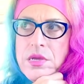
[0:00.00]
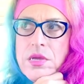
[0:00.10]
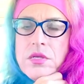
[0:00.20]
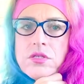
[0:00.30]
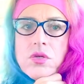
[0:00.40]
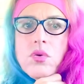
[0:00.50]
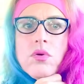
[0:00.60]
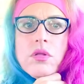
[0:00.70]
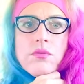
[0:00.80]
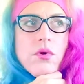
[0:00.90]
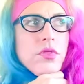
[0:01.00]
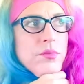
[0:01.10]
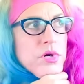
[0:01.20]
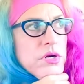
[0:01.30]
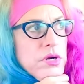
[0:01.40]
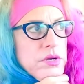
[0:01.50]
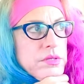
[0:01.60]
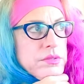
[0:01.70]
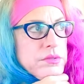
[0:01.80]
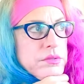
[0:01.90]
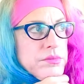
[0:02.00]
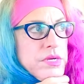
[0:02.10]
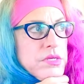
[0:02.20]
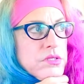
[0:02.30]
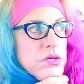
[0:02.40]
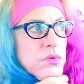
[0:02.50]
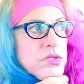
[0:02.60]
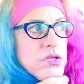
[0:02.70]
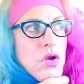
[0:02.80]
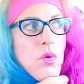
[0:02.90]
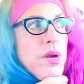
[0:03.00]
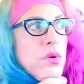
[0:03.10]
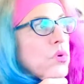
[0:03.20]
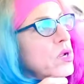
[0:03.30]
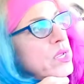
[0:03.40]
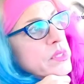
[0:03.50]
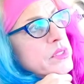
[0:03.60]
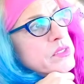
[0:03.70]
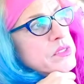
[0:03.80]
school and wrote the book because there was nobody working on this stuff